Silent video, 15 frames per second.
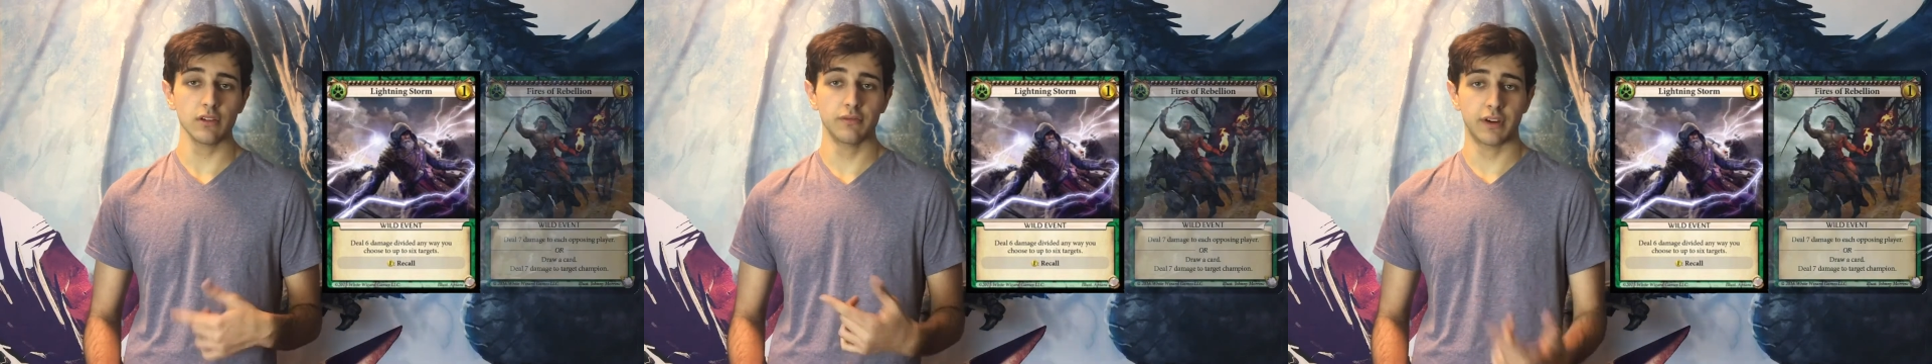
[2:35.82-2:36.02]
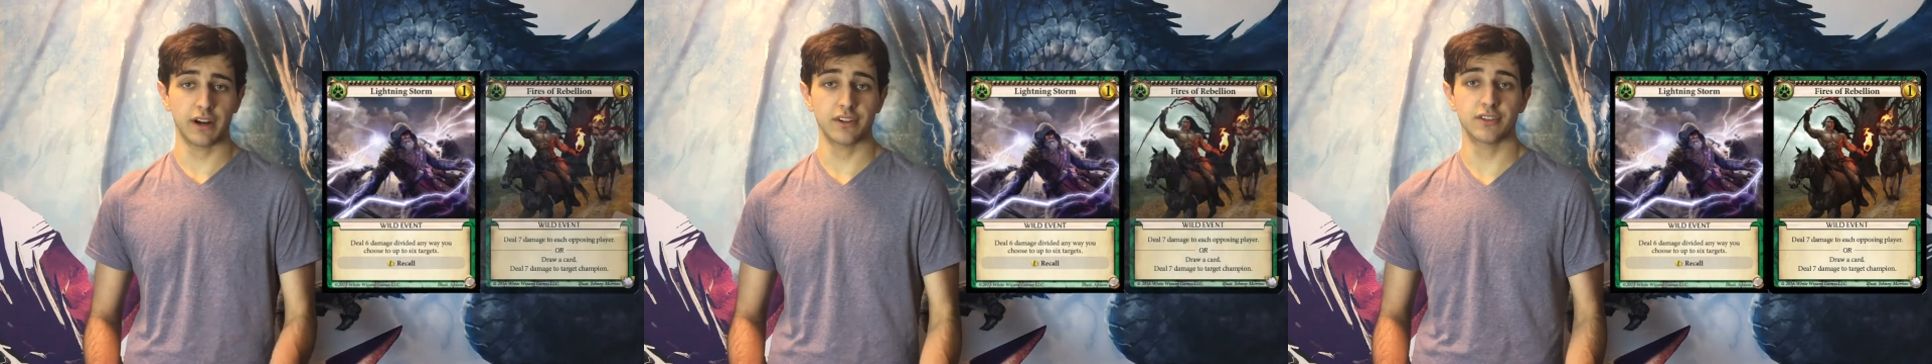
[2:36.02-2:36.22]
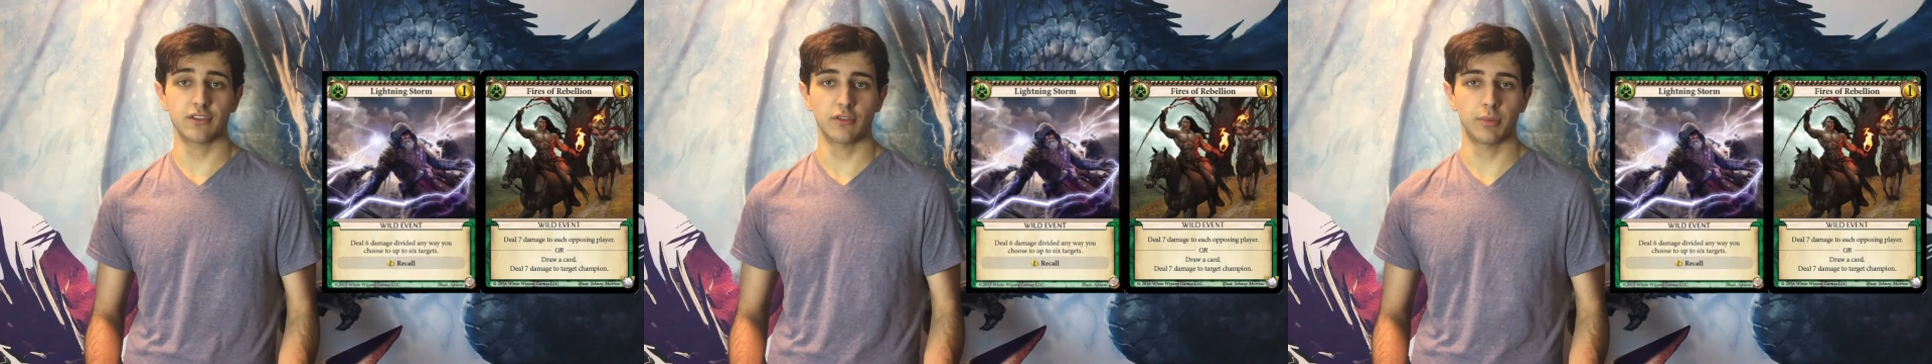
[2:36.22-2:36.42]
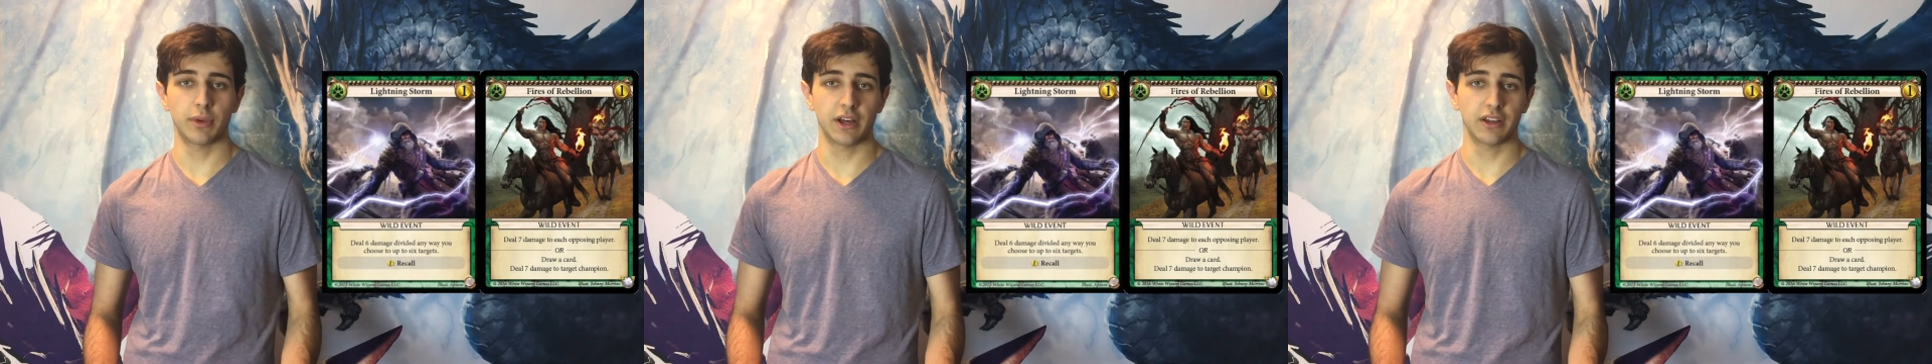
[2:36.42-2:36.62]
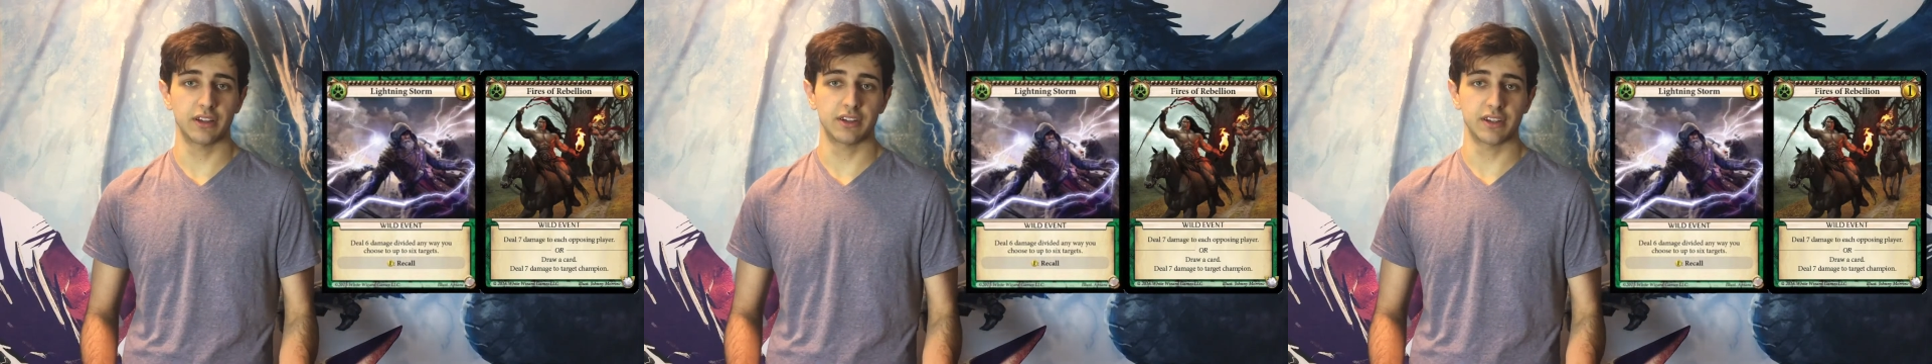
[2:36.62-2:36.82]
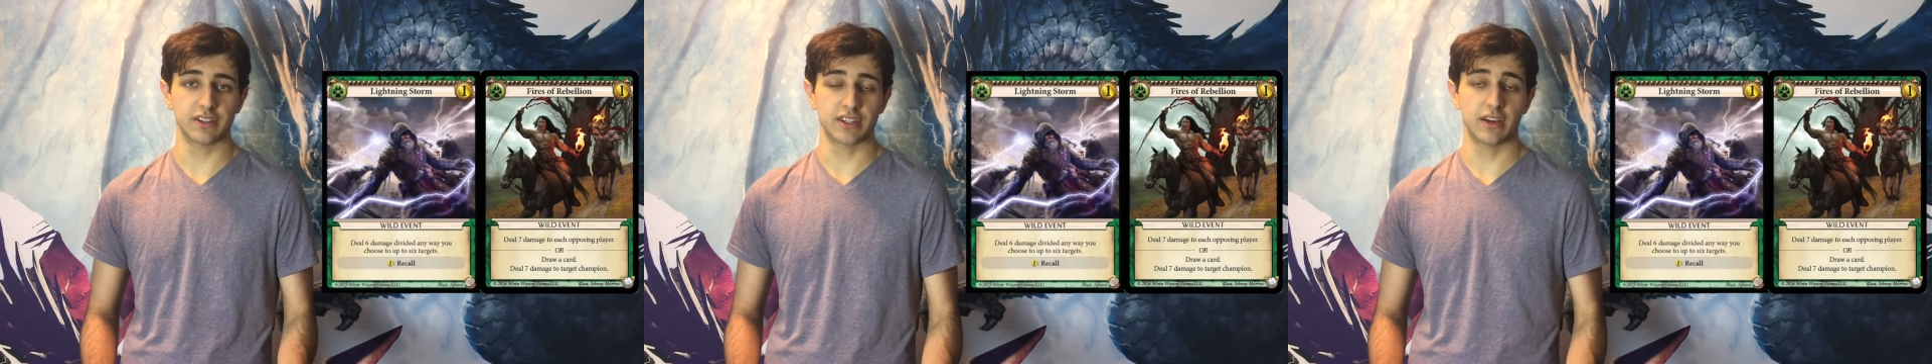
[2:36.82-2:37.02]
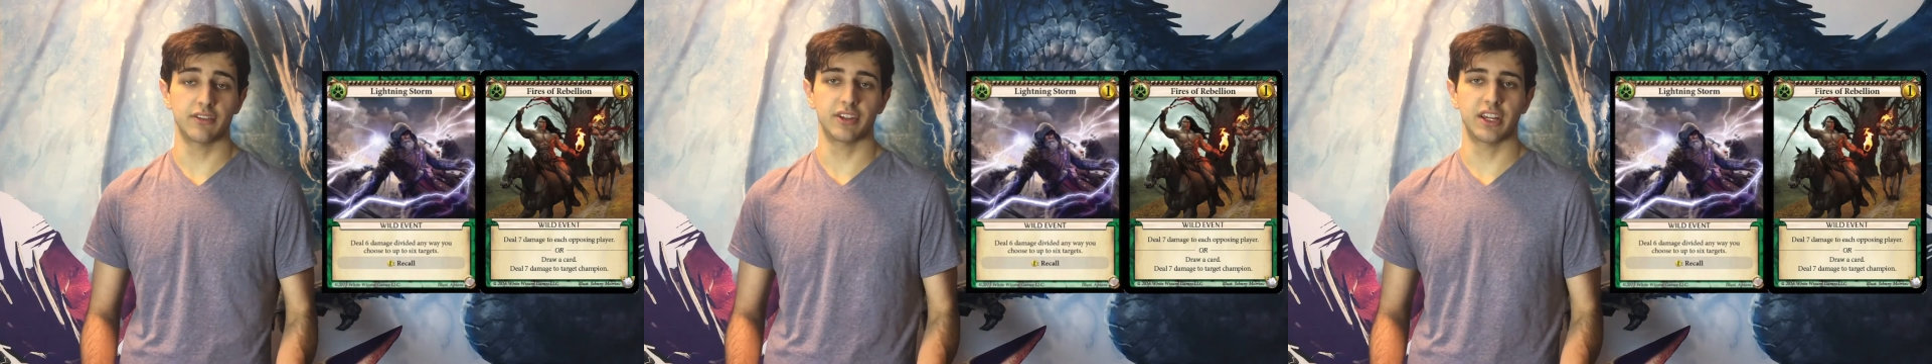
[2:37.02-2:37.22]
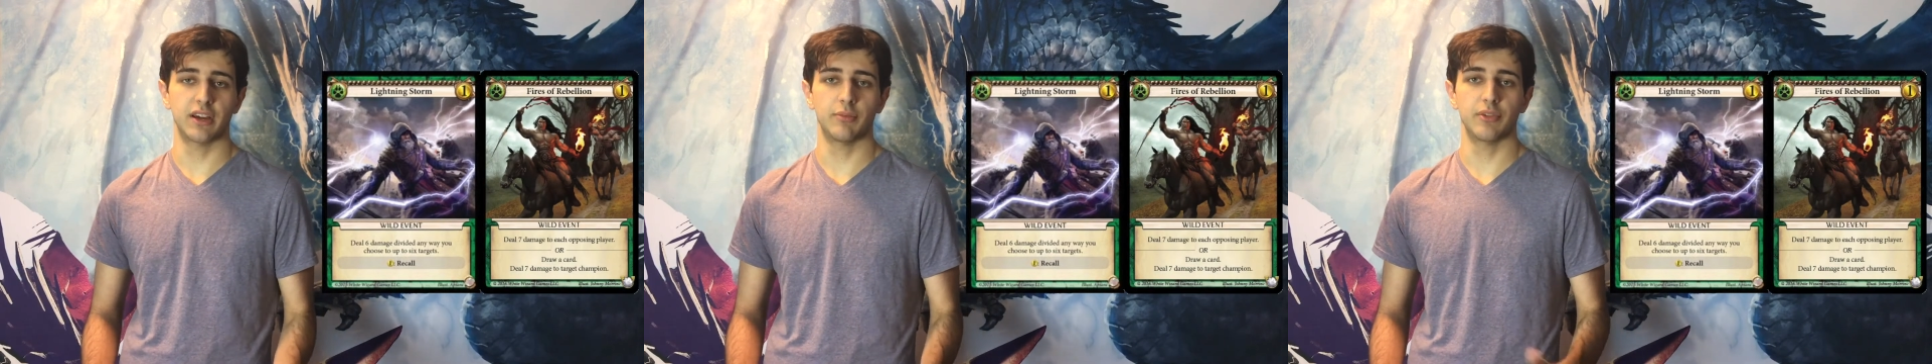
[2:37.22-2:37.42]
Fires of Rebellion does
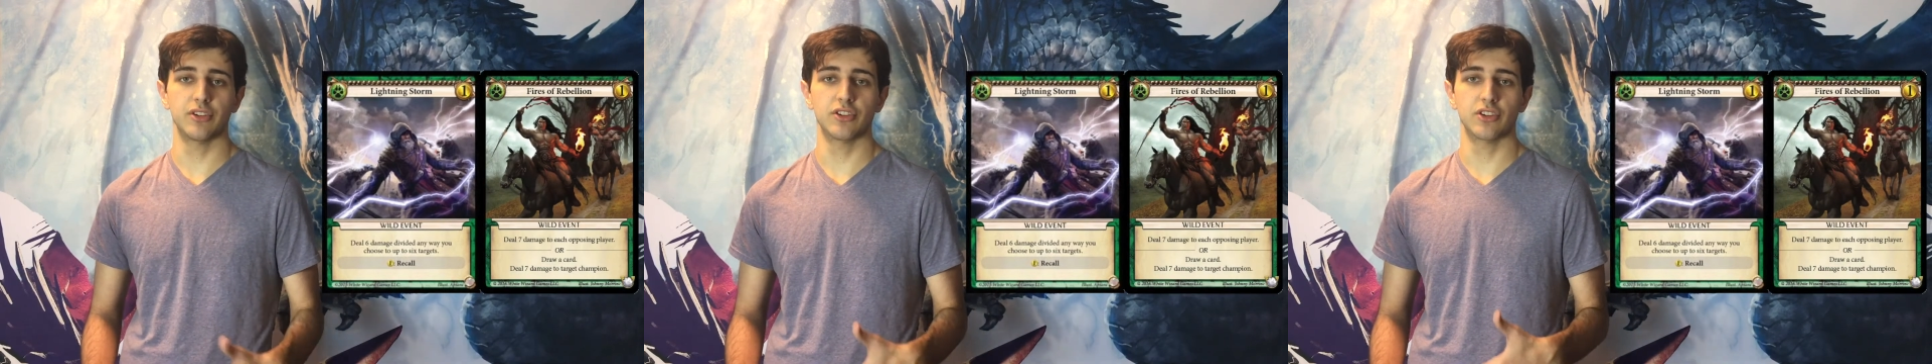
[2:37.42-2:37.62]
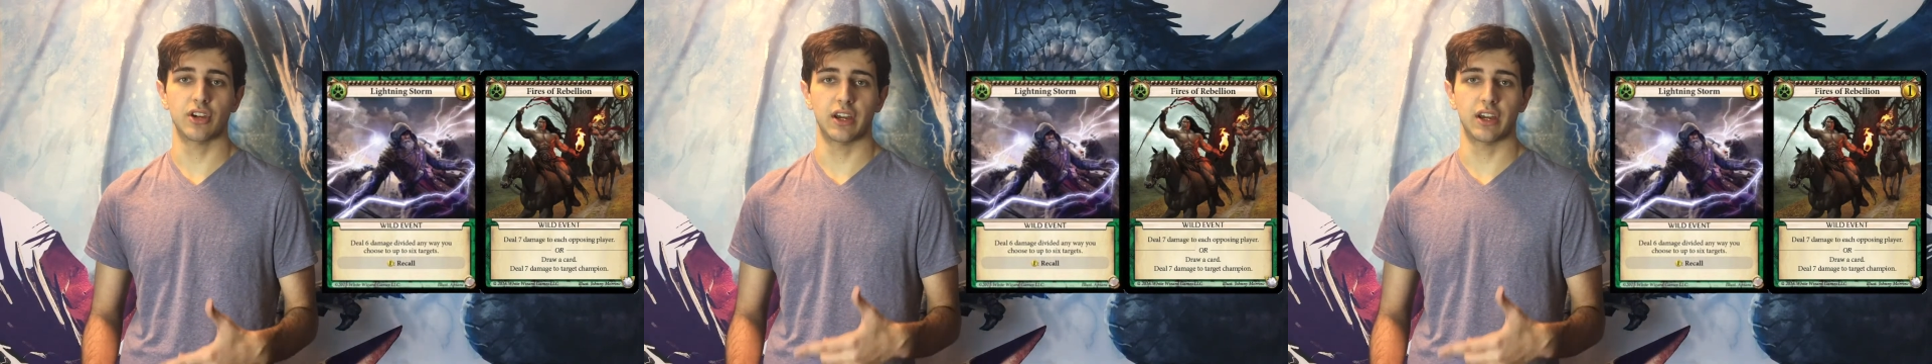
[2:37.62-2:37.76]
7 damage